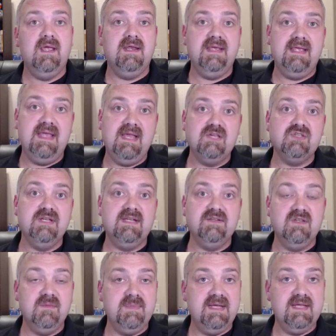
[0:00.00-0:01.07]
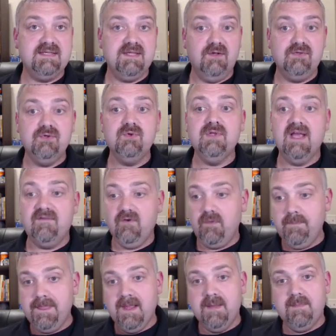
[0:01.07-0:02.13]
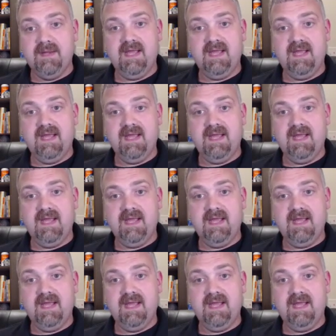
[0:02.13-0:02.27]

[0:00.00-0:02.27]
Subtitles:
and occasionally into the BSL-2 level,